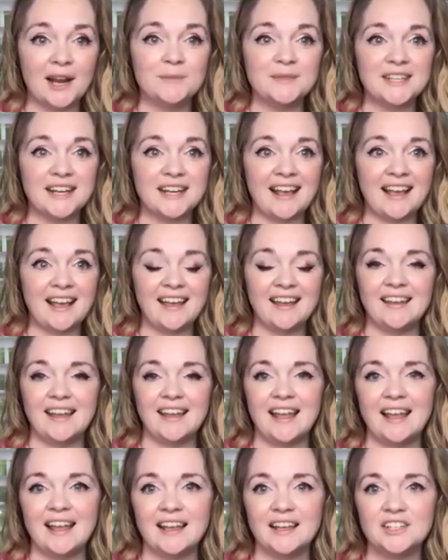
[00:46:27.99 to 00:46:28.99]
today,
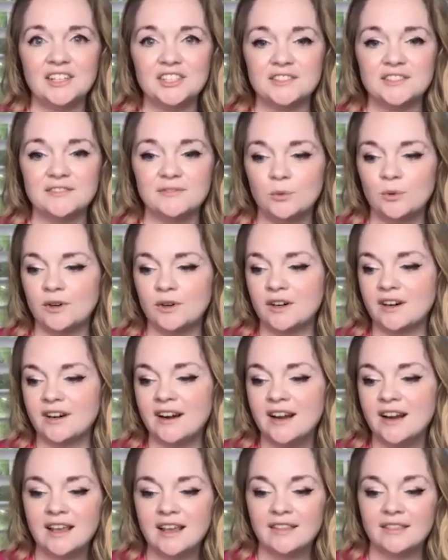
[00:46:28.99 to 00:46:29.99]
and just
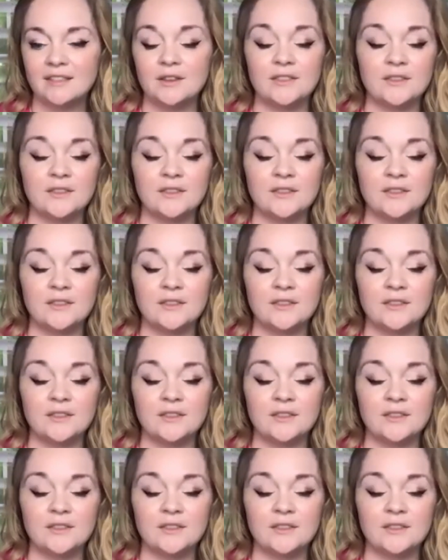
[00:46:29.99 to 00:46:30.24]
for the